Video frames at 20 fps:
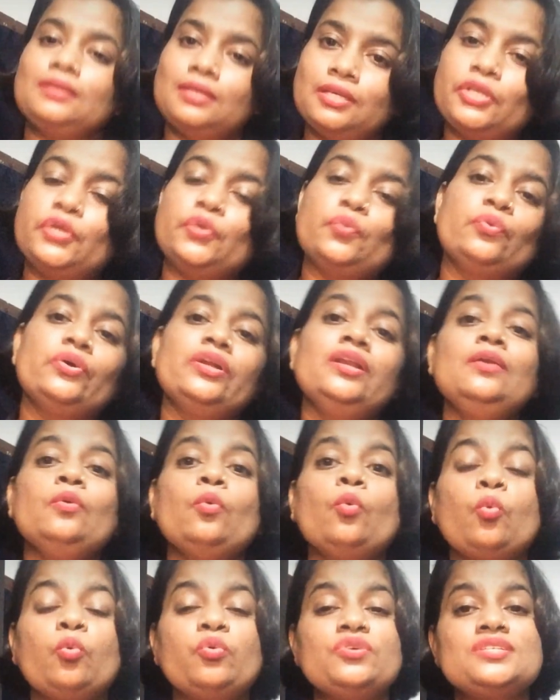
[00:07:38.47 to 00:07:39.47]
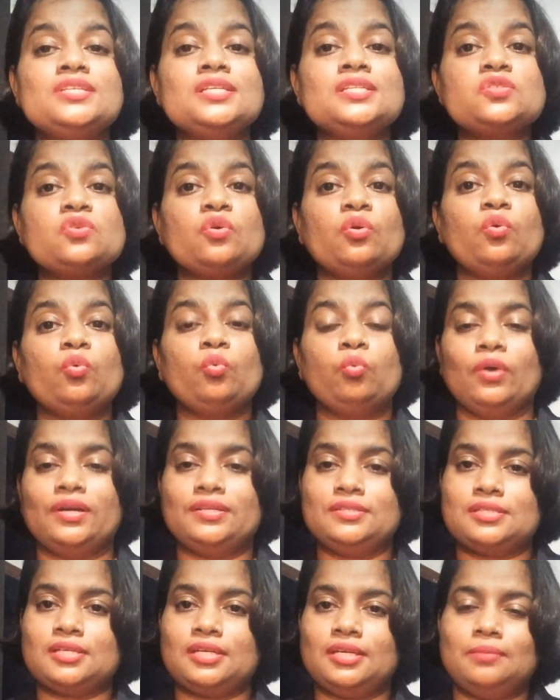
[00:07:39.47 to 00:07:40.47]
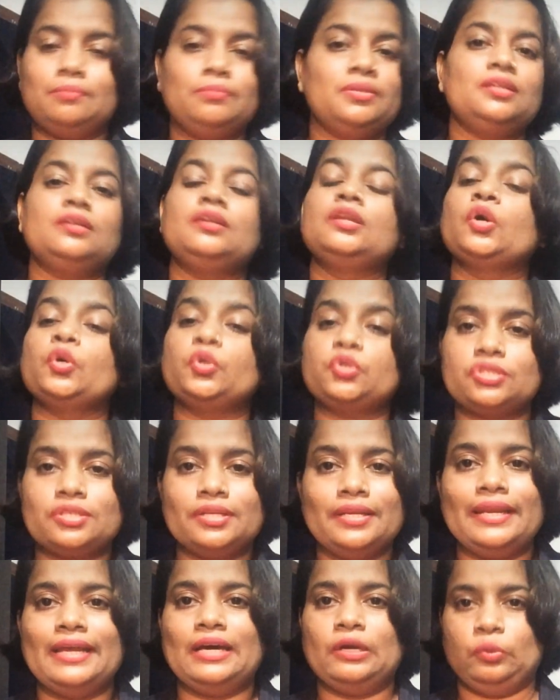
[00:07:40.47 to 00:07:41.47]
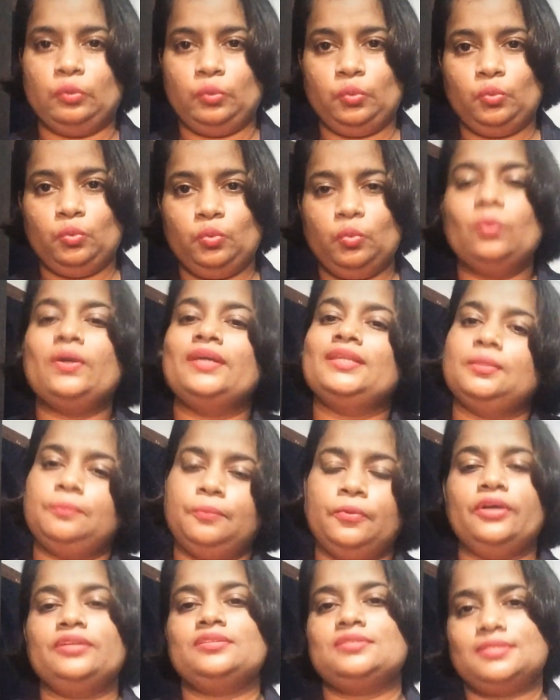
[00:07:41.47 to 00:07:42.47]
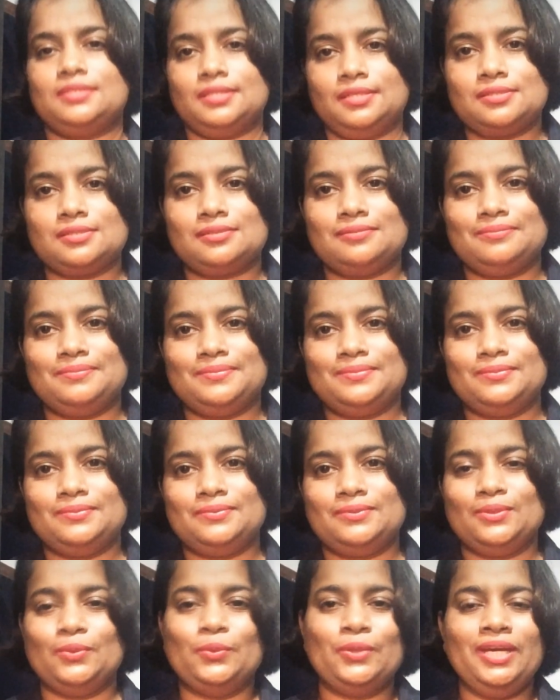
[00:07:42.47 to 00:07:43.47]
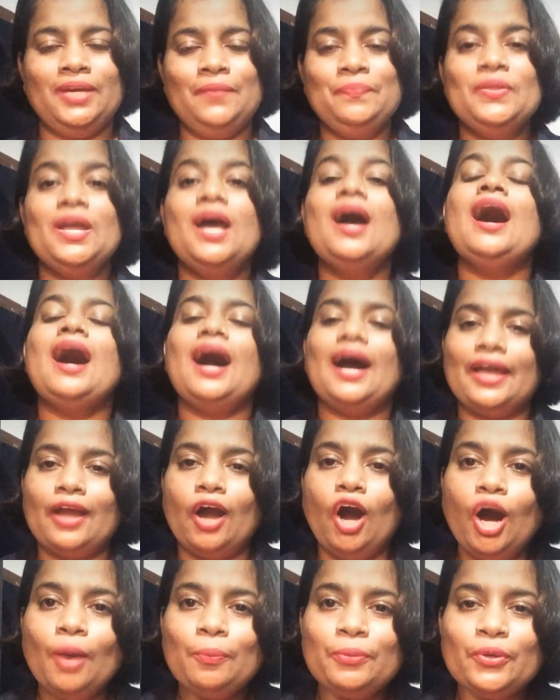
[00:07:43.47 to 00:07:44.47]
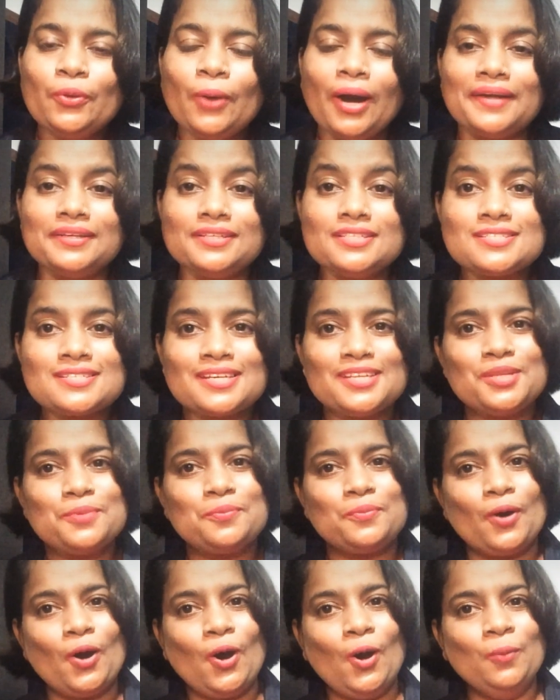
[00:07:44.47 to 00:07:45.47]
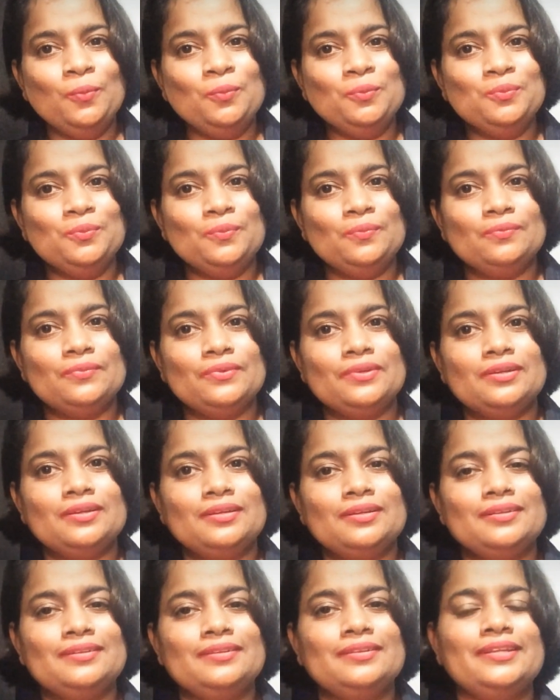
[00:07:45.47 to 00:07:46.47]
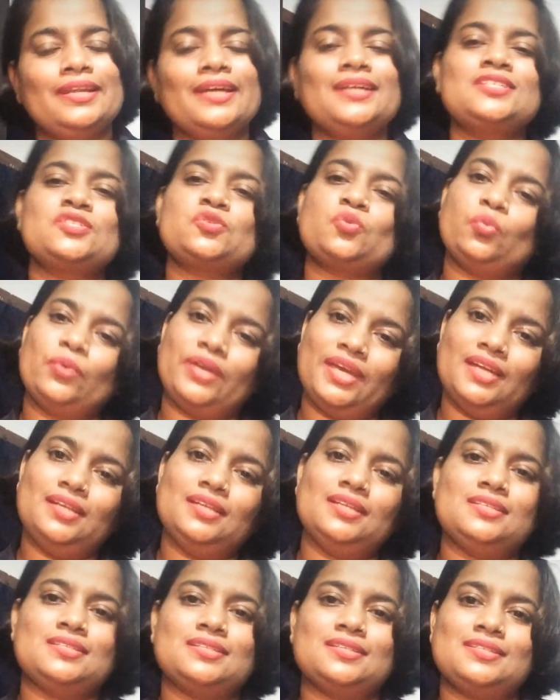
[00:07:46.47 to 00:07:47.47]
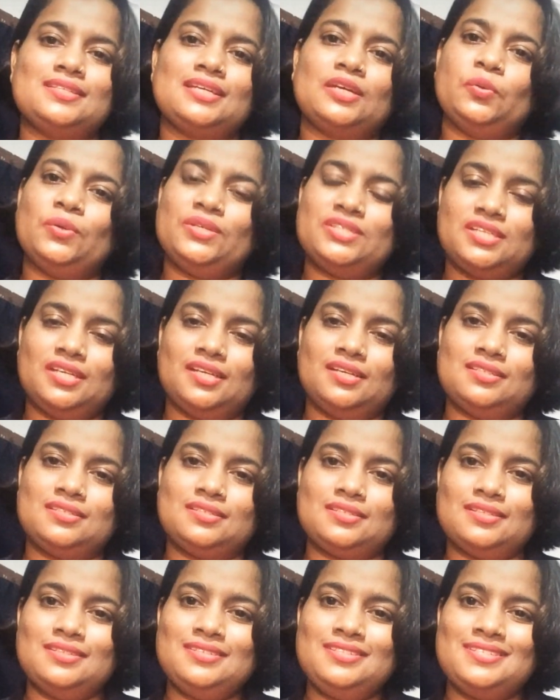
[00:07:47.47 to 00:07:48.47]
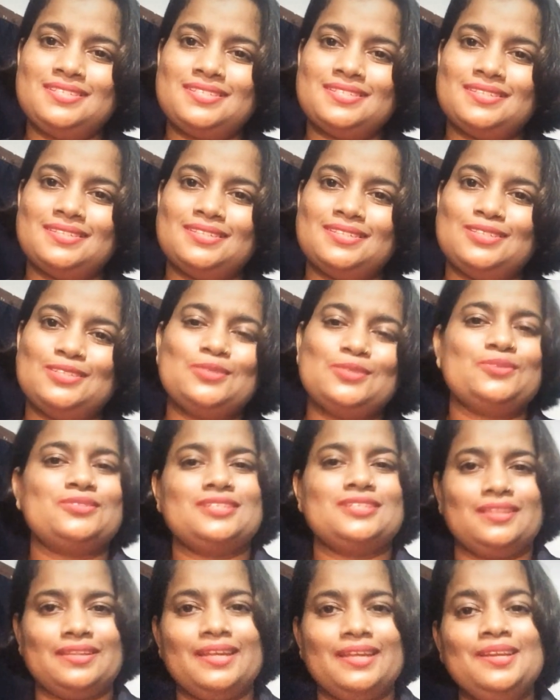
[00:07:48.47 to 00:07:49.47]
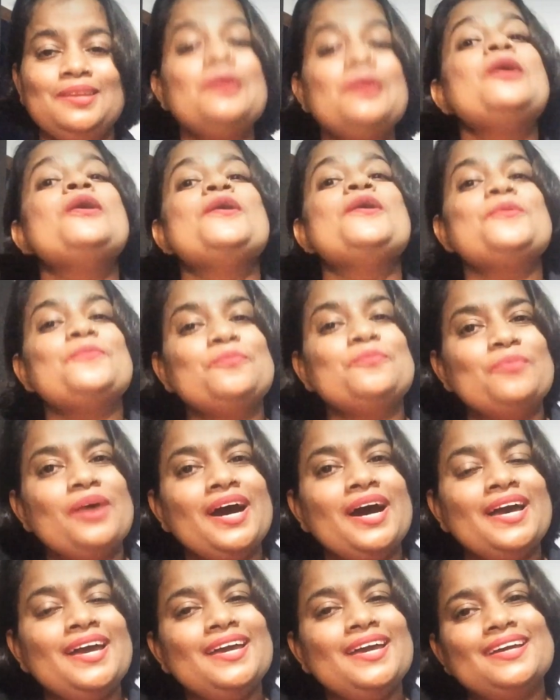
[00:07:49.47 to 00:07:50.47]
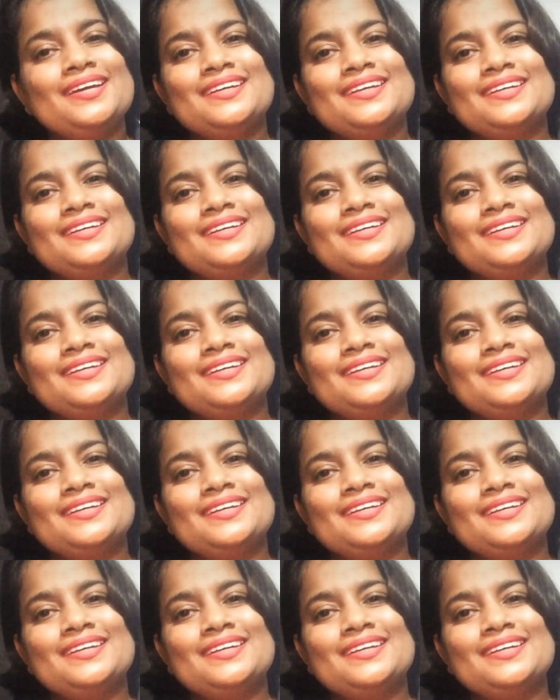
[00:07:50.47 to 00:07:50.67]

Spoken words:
he will visit one day, but not now, what the poet said. Okay, I hope you understand the poem. Next we can discuss the question answers. So till then, bye.